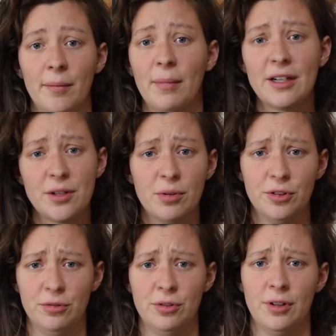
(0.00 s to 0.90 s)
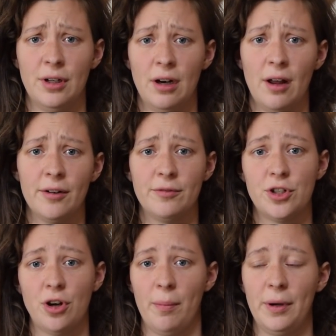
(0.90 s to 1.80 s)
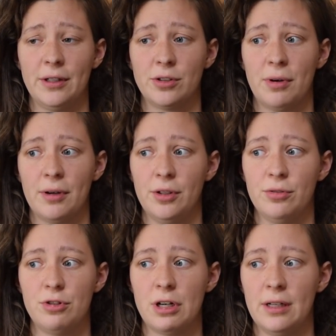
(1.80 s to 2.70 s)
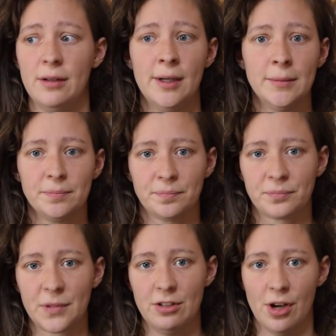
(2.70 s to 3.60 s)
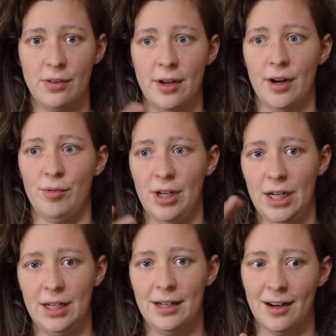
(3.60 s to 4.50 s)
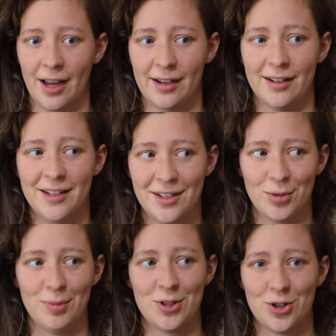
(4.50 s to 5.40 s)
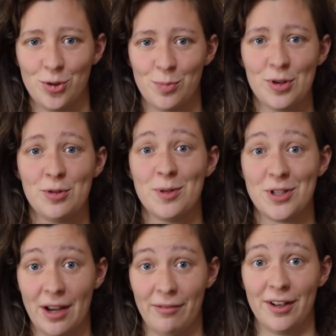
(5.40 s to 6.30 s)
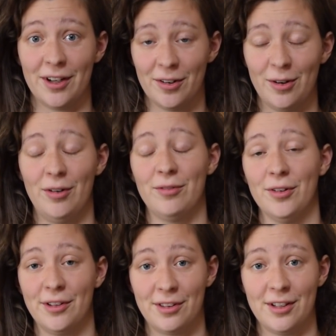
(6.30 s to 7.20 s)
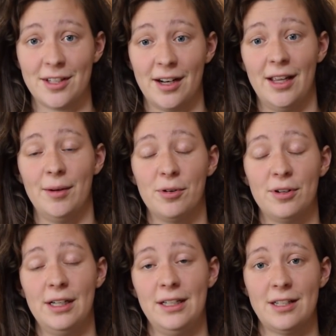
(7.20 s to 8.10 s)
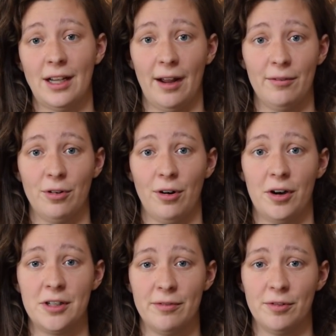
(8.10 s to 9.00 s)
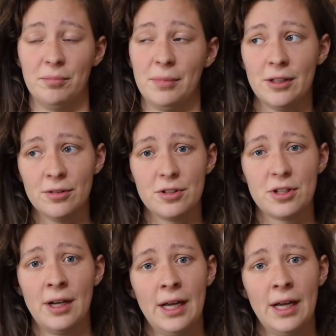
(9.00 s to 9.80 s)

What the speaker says: Martin will do a lot of the shopping as well usually, so then I really like need to be super specific of all the things that he would need to get for our different meals.